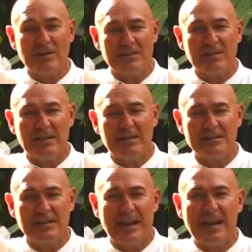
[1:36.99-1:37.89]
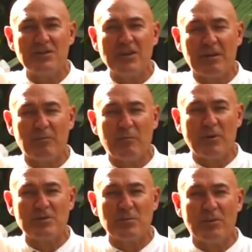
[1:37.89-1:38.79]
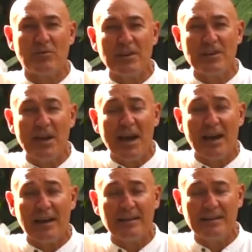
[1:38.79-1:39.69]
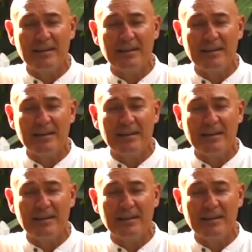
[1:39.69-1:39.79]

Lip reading: It's an energetic principle of yin-yang,